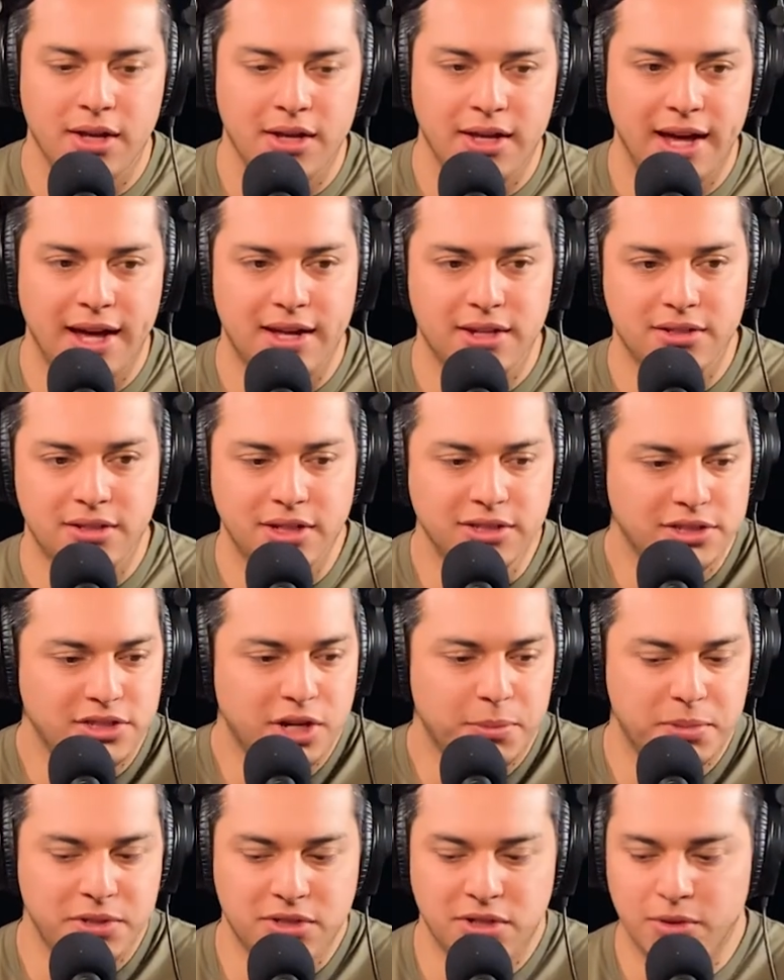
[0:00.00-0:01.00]
Yeah, let's
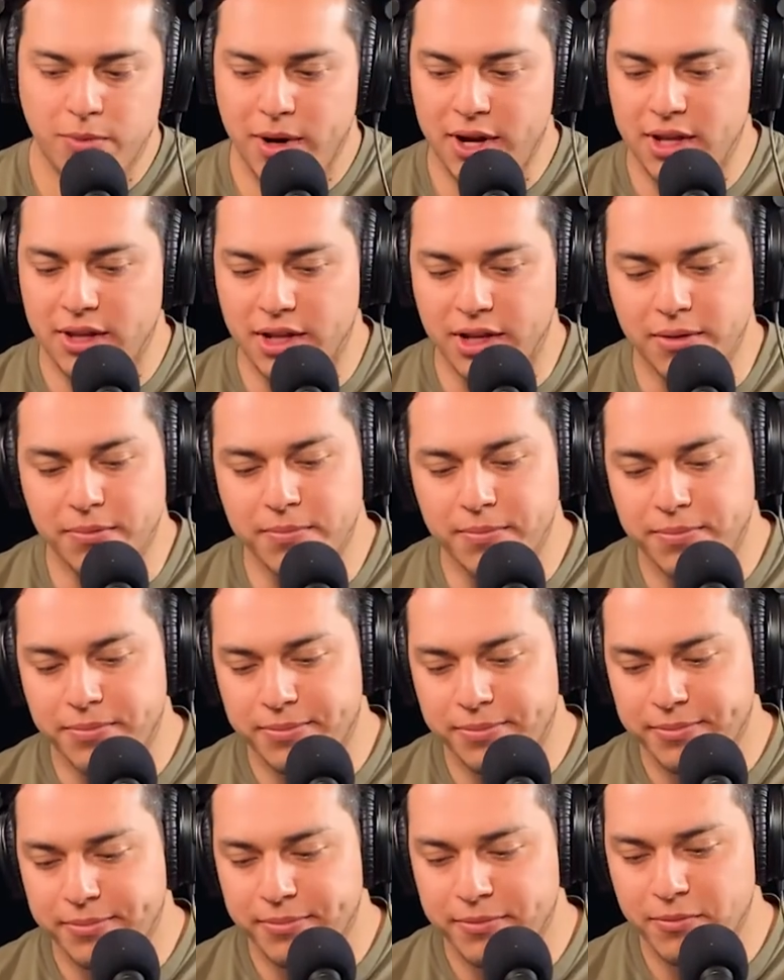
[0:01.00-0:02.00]
jump into the rating then.
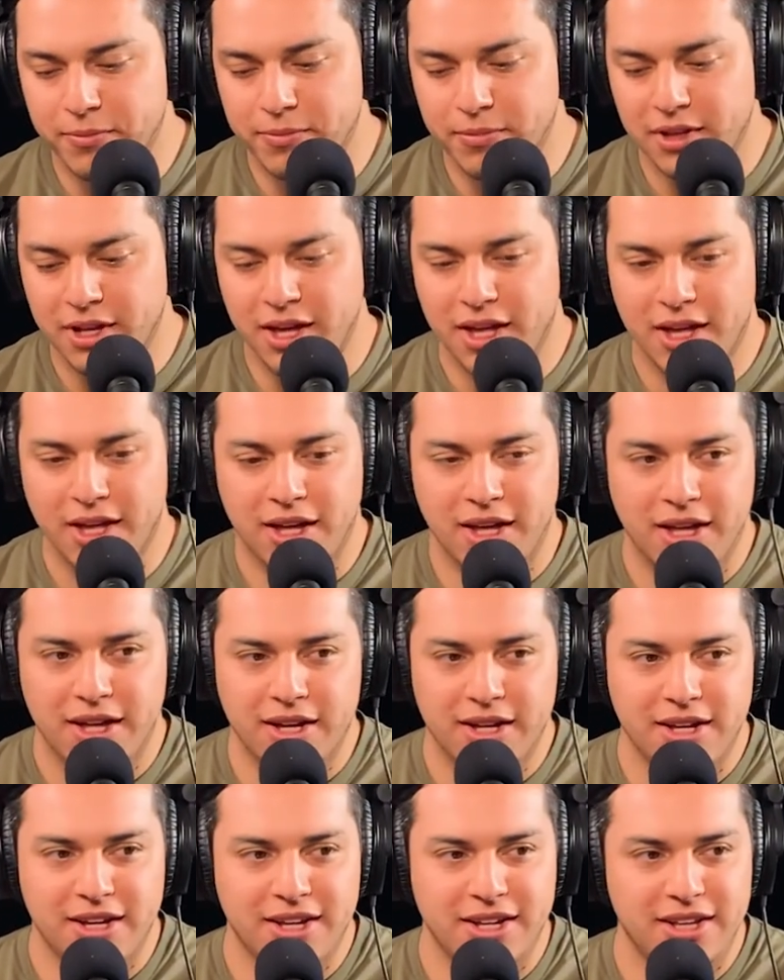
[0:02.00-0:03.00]
yeah,
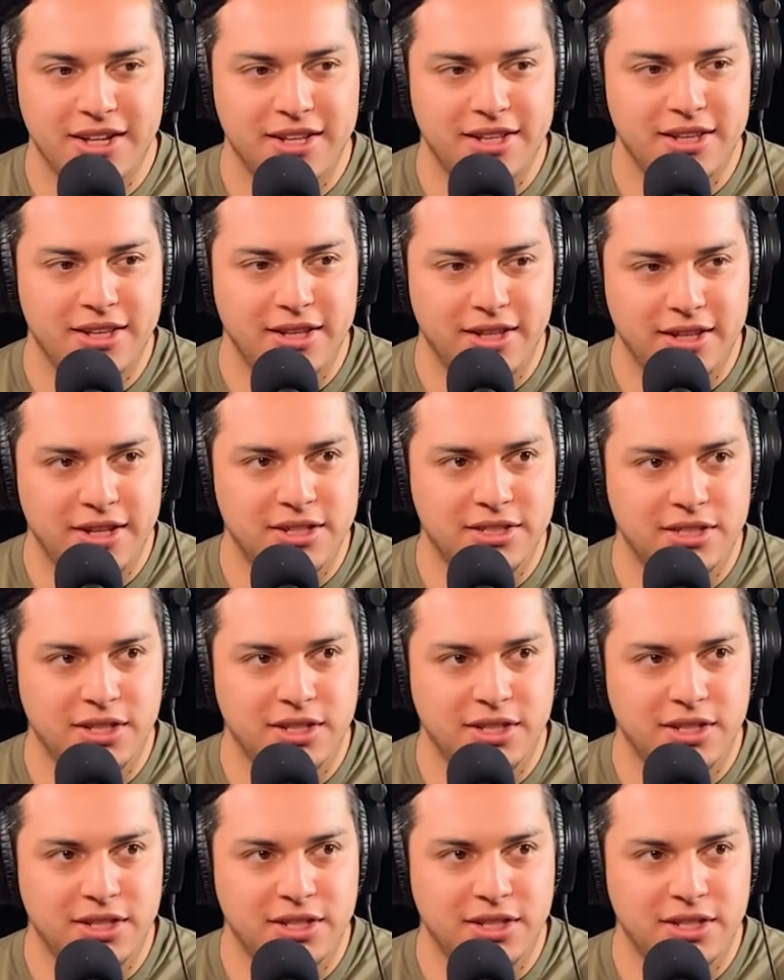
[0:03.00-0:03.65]
so it makes.